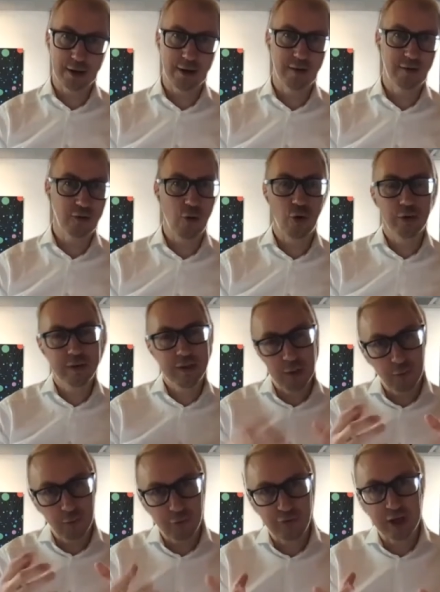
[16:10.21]
and it's called
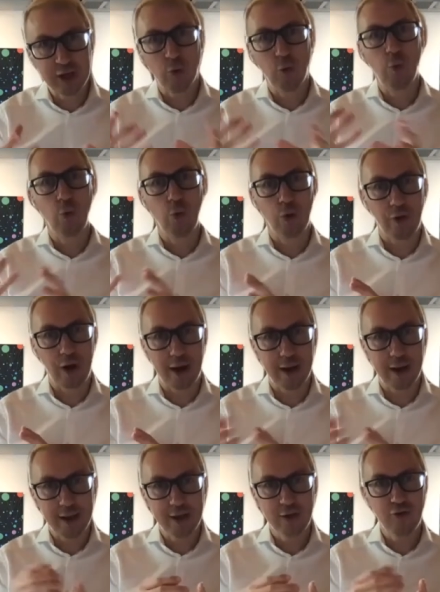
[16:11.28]
Neo4J Aura,
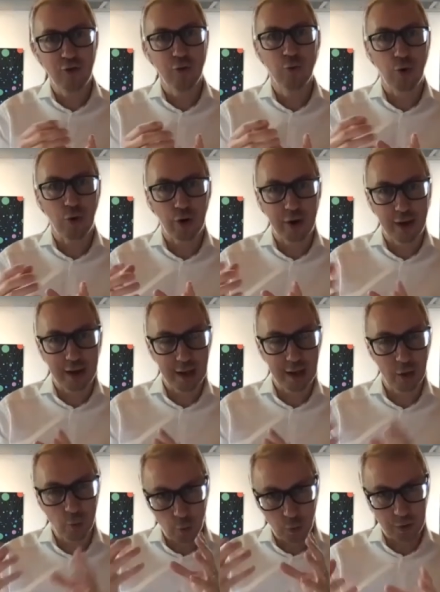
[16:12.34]
A-U-R-A,
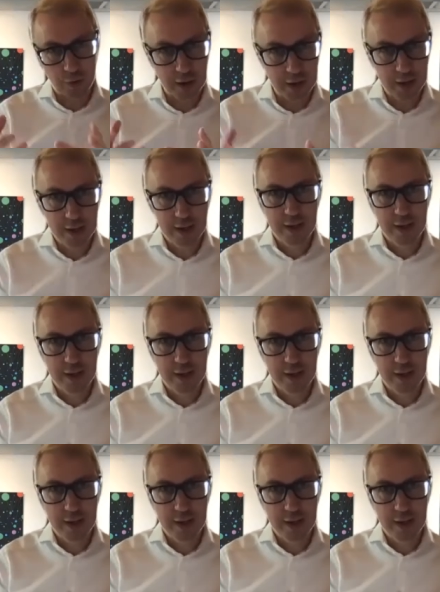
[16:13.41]
Aura.